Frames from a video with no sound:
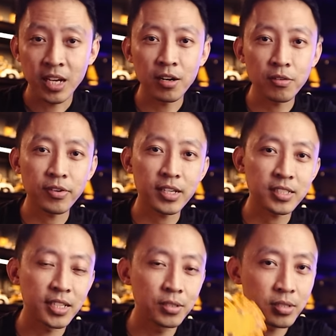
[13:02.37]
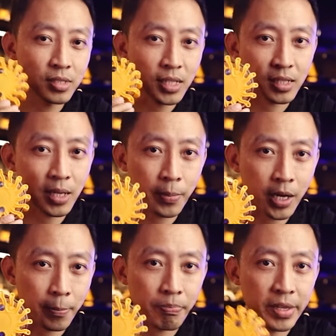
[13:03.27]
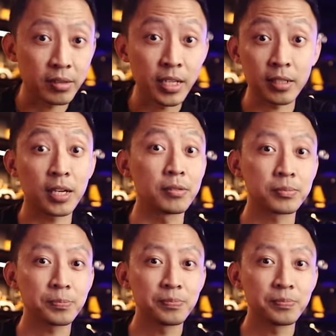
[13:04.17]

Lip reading: How fast can you set them up and take down?